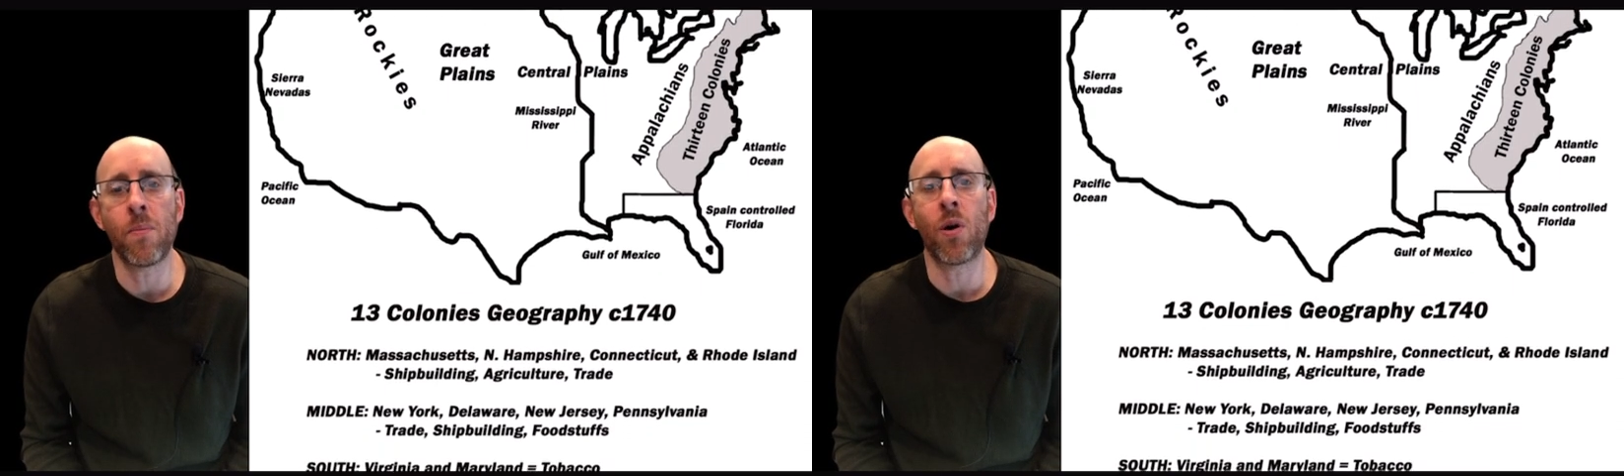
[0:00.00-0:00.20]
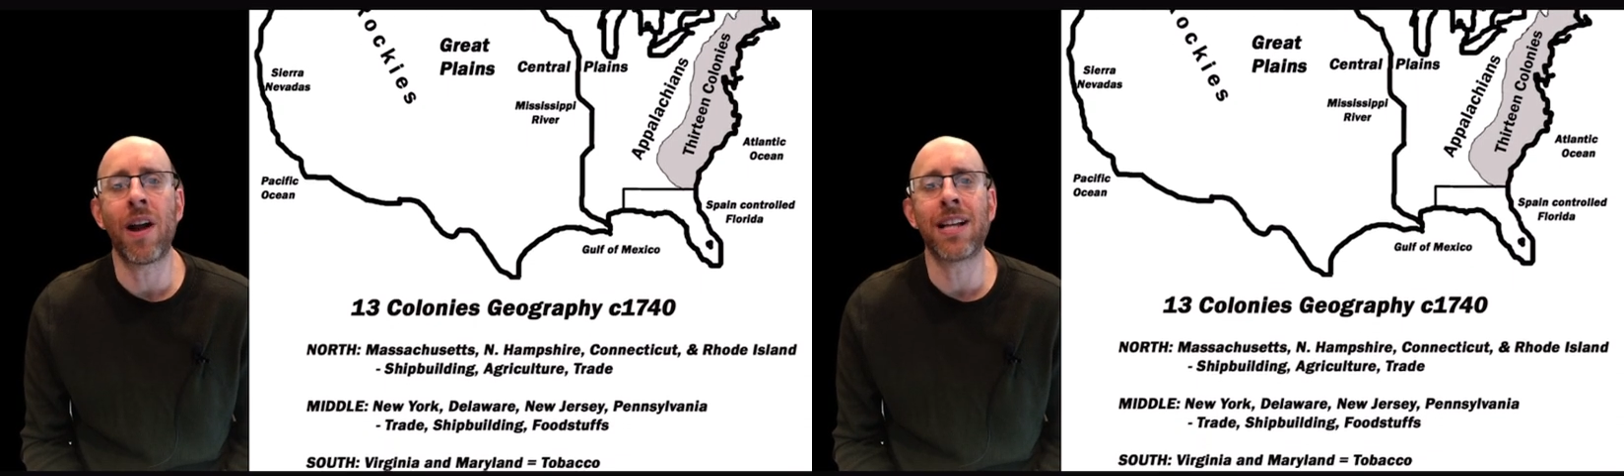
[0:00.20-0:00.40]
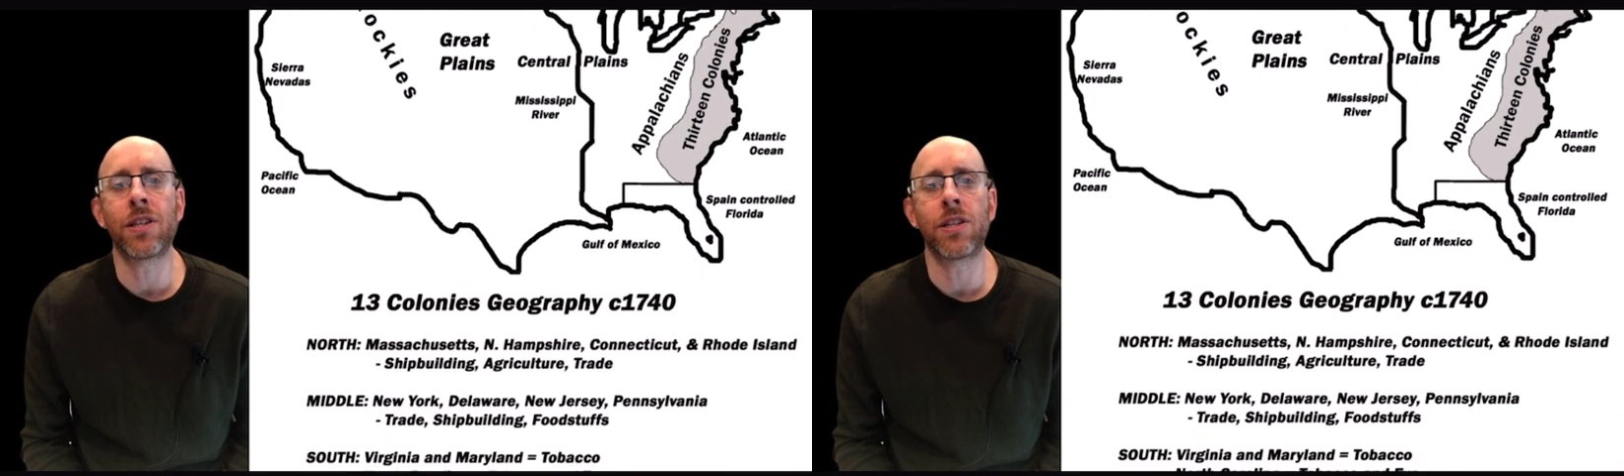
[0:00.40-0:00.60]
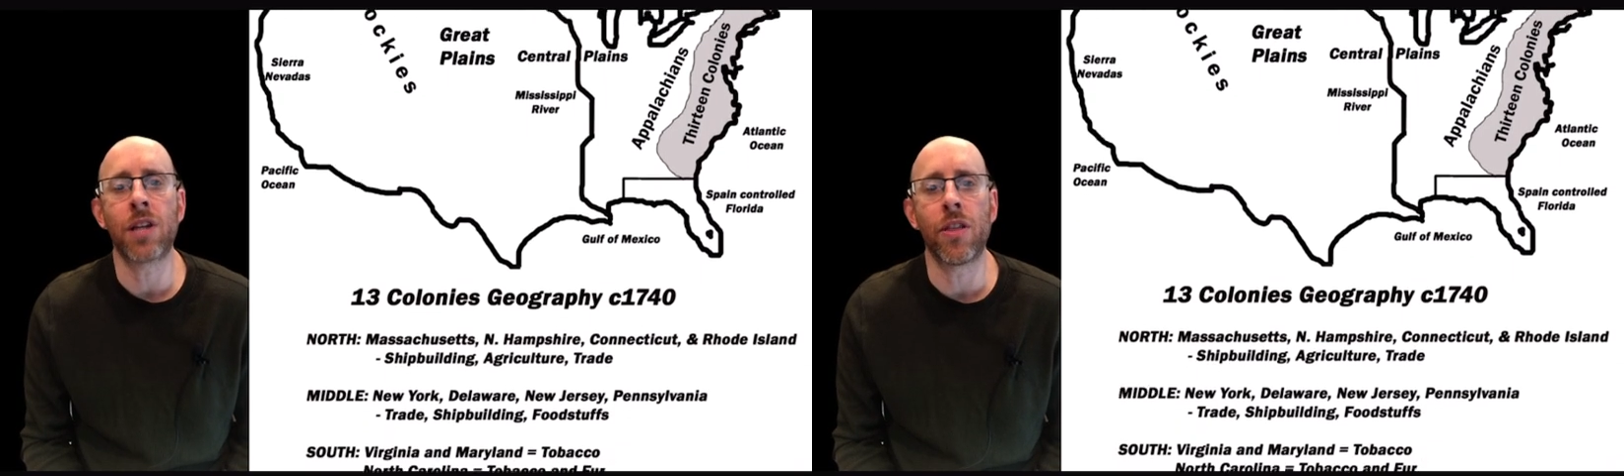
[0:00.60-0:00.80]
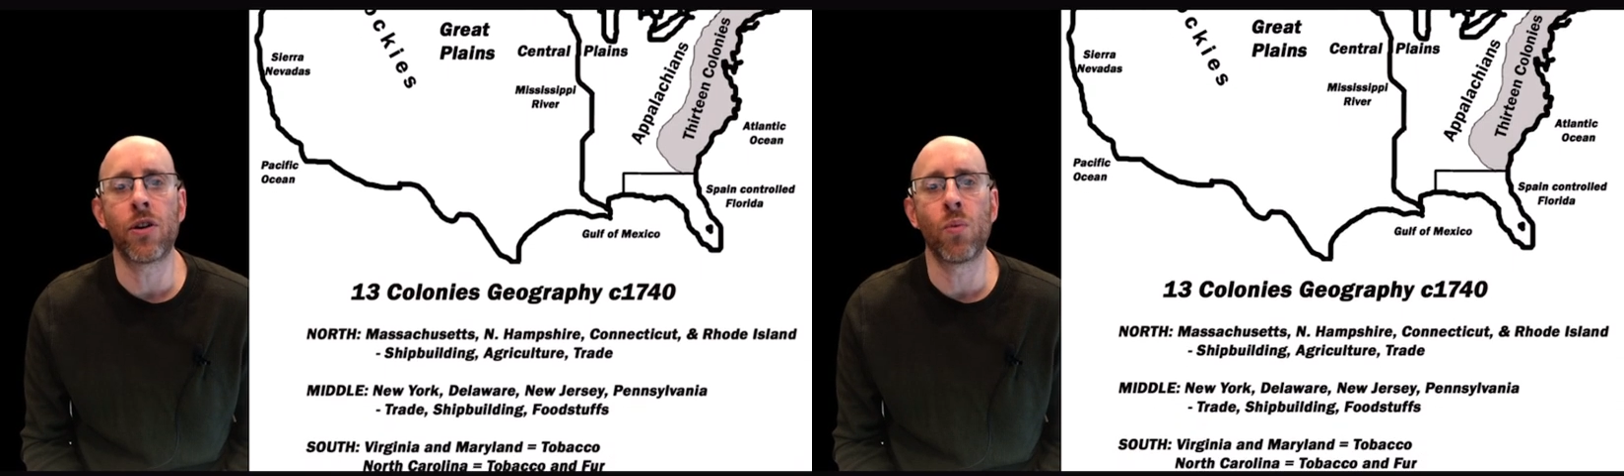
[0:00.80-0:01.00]
whereas the
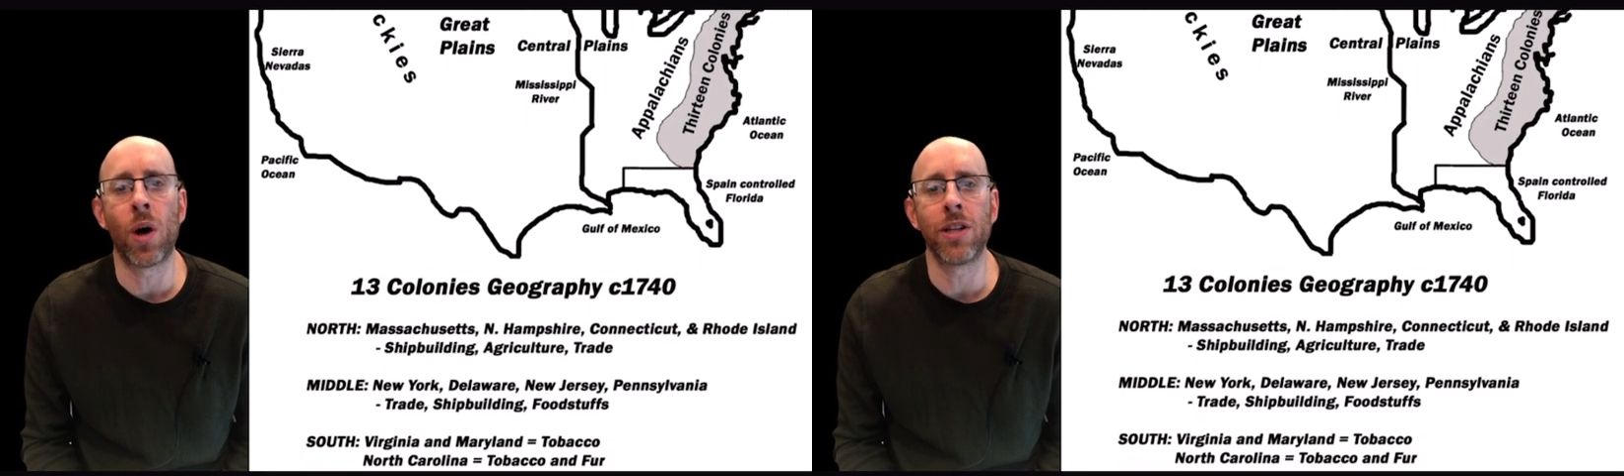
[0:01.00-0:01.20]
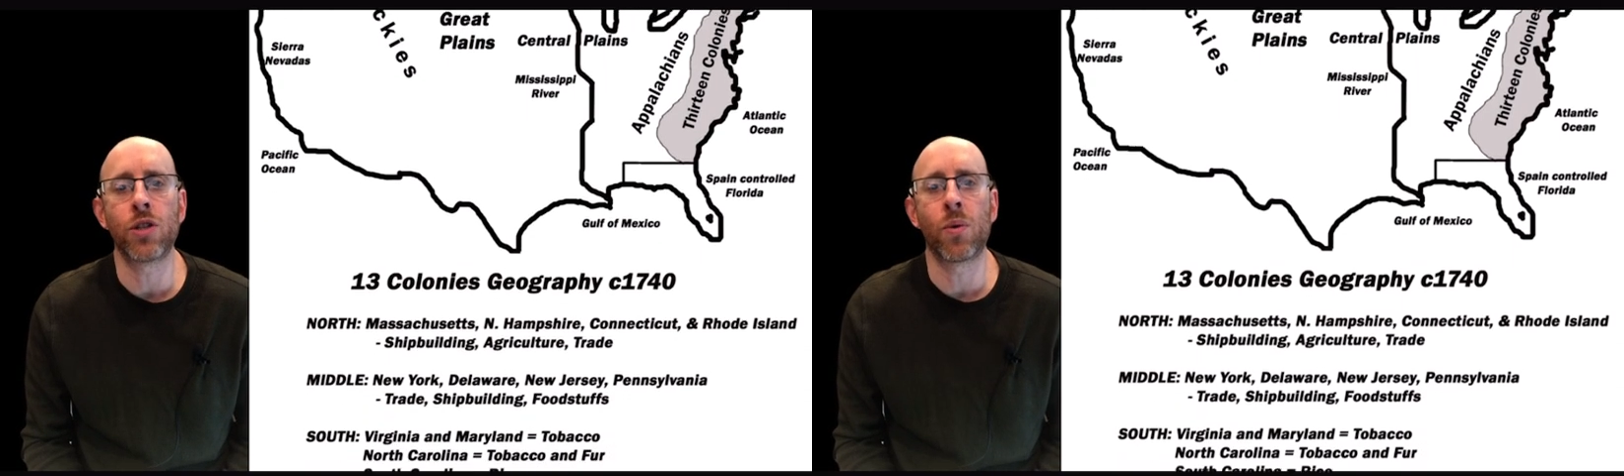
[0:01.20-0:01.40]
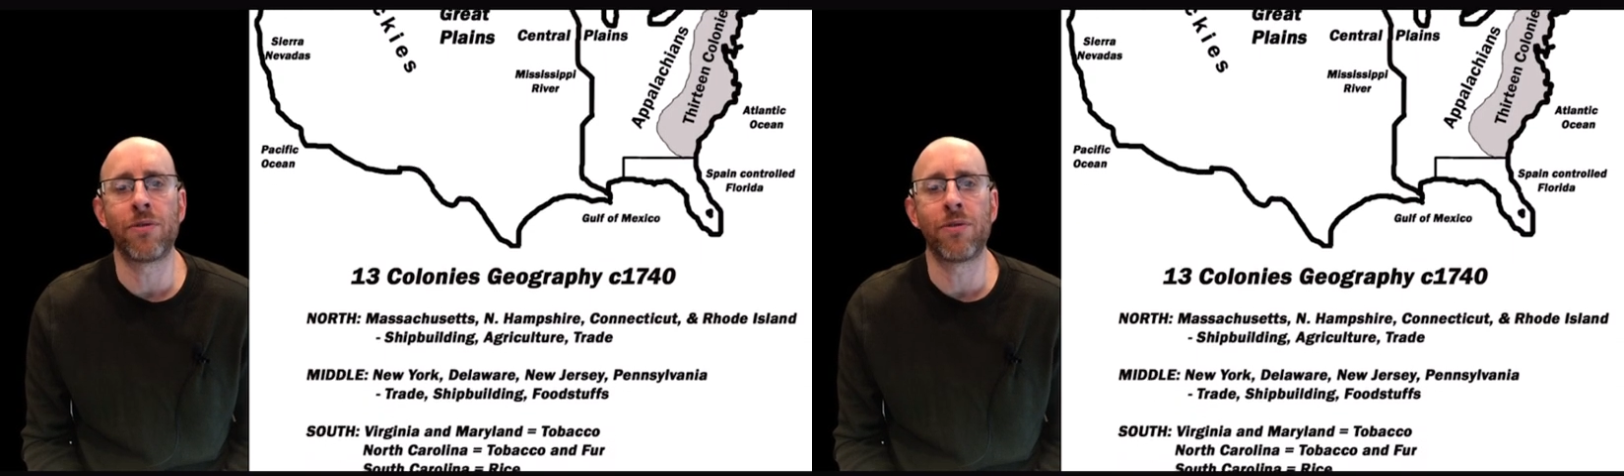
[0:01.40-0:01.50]
southern ones were